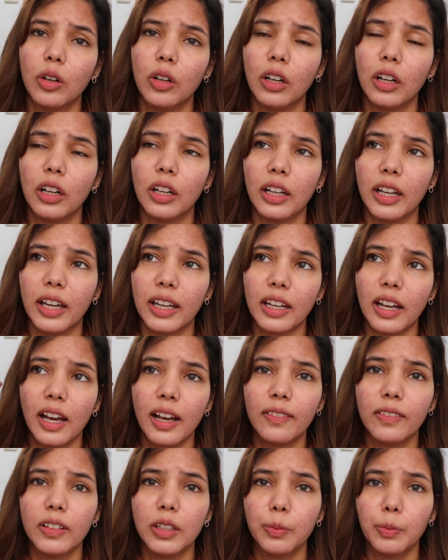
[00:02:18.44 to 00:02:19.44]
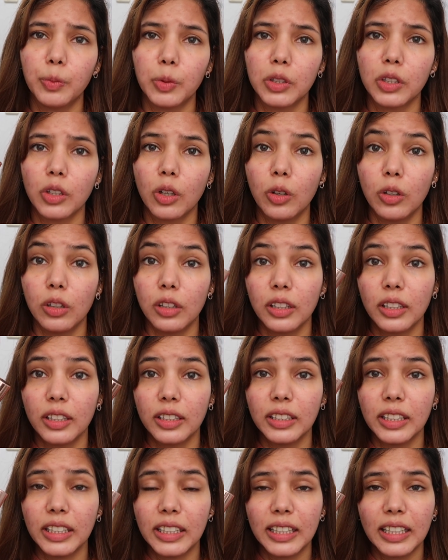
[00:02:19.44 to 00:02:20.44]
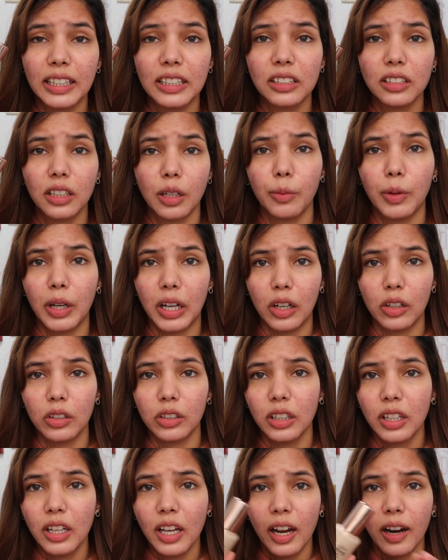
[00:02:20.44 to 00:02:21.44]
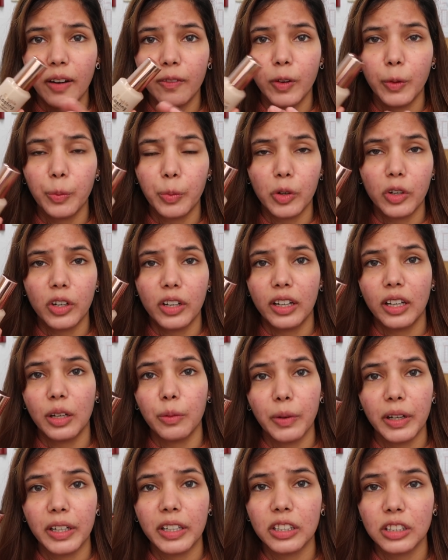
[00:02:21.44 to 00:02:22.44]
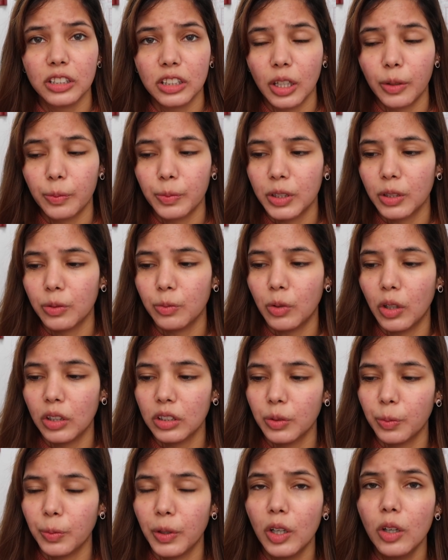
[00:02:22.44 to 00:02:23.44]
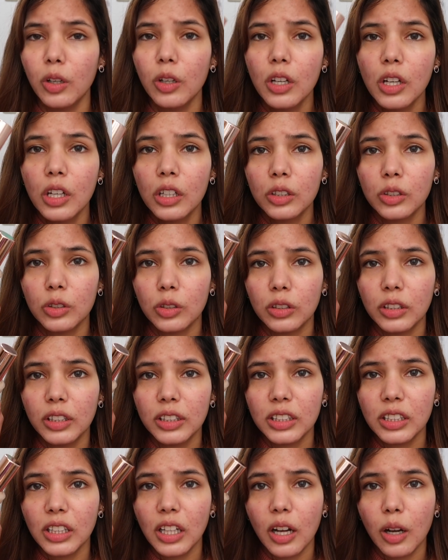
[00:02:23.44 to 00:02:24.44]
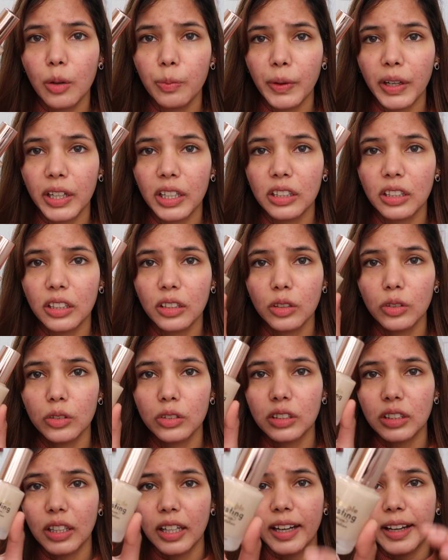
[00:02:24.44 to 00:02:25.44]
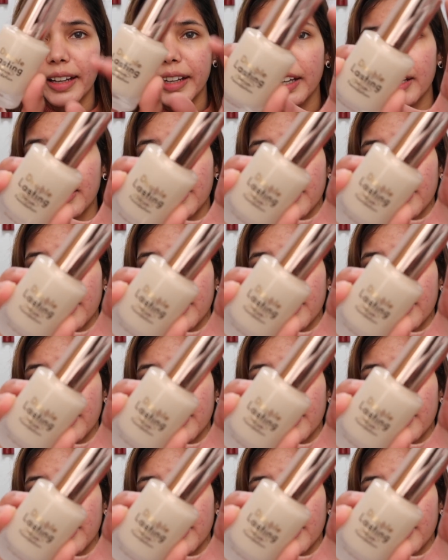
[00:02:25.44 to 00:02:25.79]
and I will put all the details about every product in my description box below. So this is how packaging looks like,